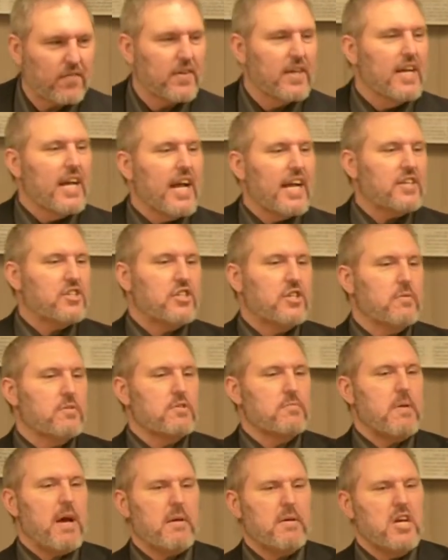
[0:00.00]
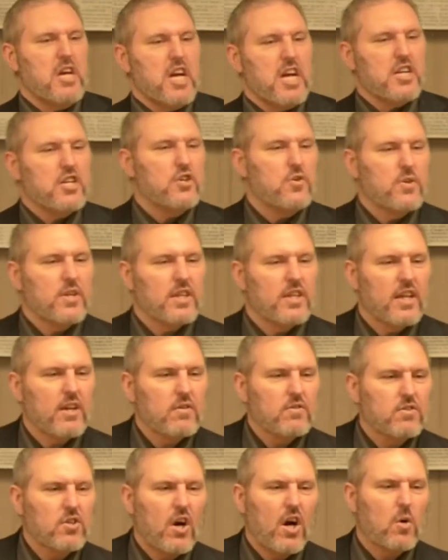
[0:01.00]
and she was mad, and you didn't let her
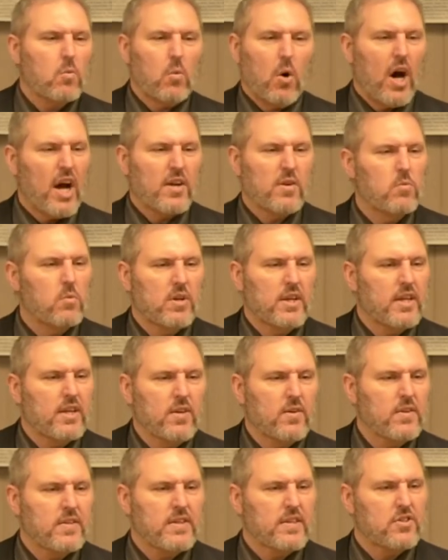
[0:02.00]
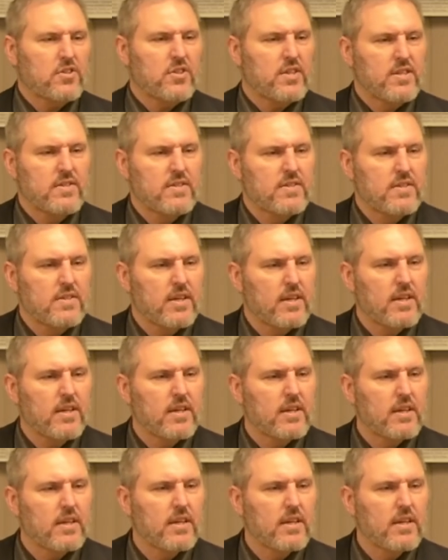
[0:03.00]
talk. Well, I don't want to hear anything she has to say. Hey.